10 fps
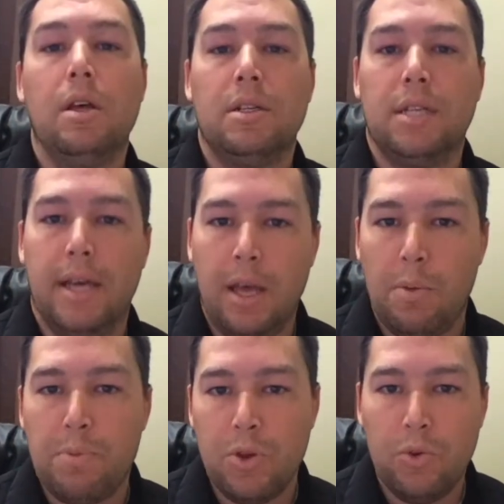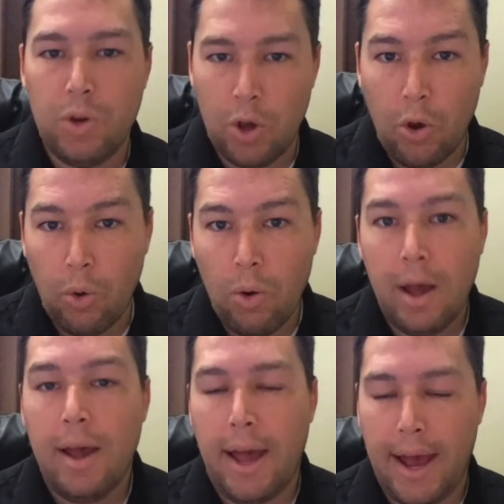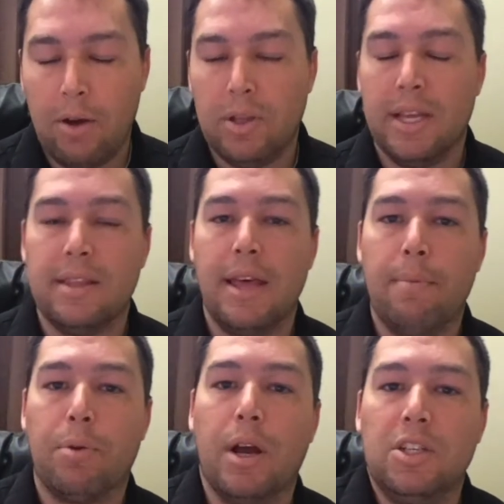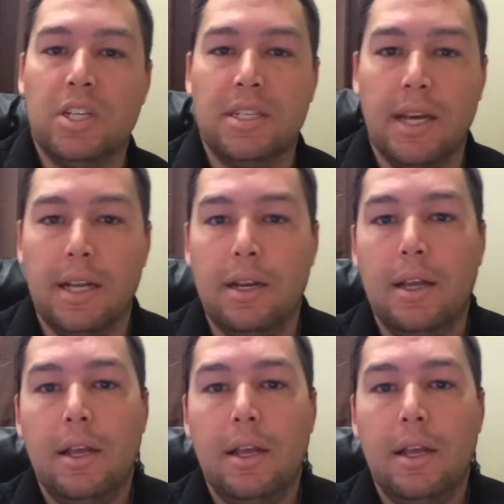to help you know how to get that project done.